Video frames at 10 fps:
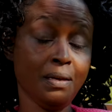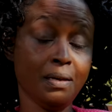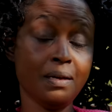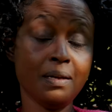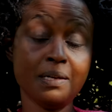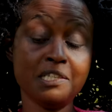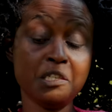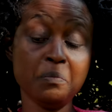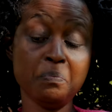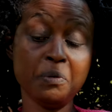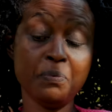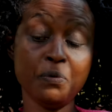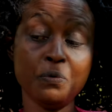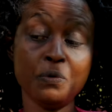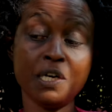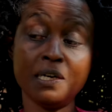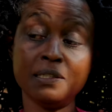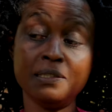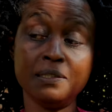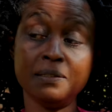had seen people who had
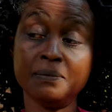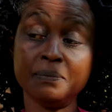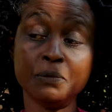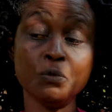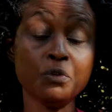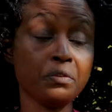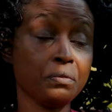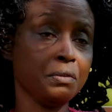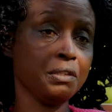gone through